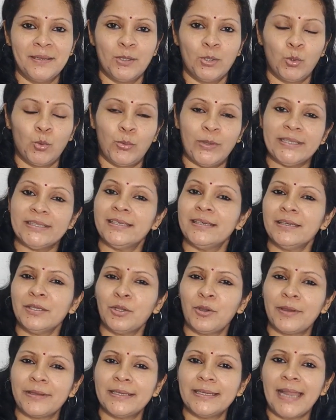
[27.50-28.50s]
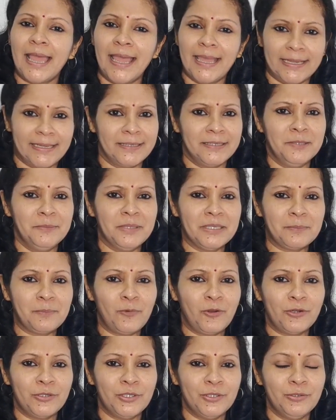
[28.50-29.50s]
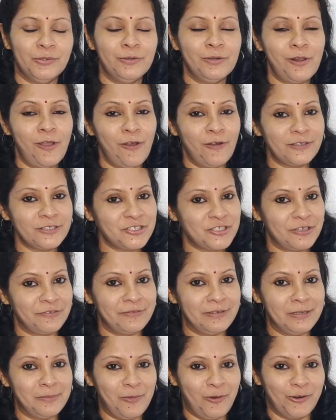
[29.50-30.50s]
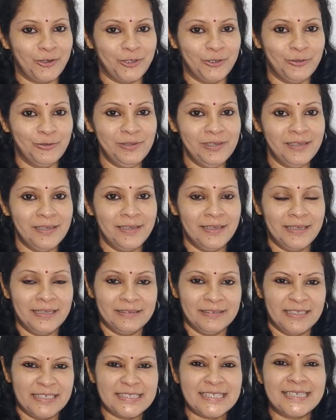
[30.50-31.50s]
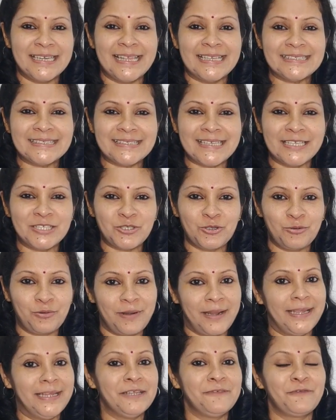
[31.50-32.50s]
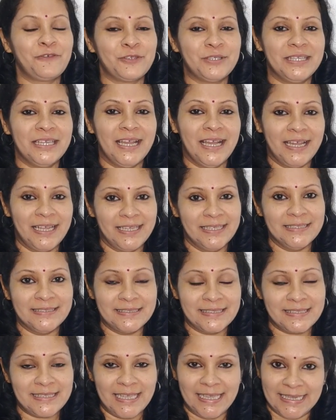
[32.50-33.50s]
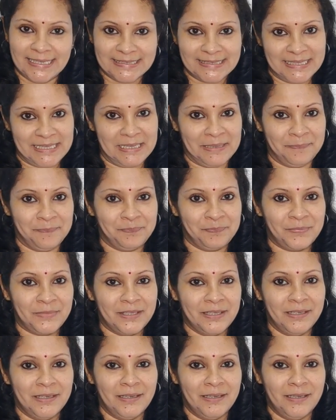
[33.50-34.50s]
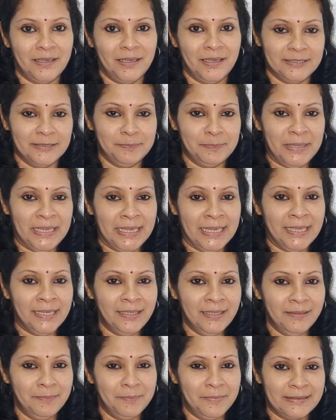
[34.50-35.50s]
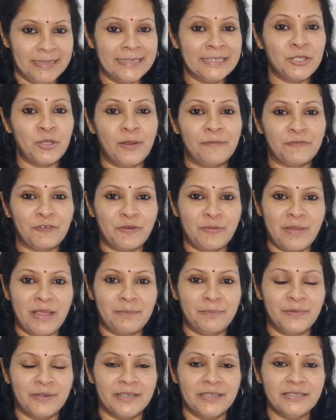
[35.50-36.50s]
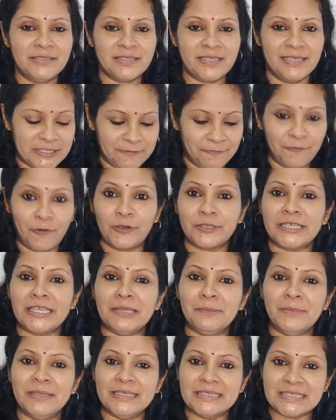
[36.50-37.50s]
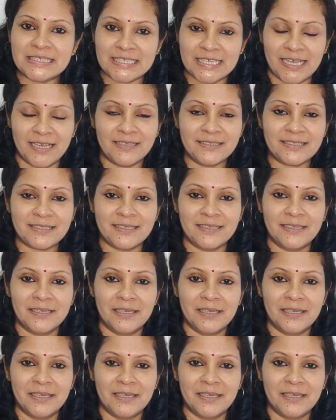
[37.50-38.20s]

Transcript: Whether you are an academic module or general module, there is an essay to write for the IELTS exam. The main thing you have to remember is it's a 40-minute task